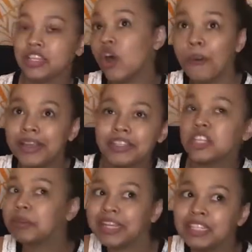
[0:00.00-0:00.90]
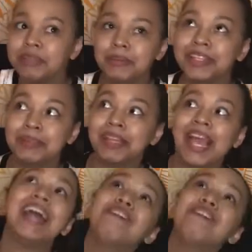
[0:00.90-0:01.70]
it's always a surprise to me because I'm like,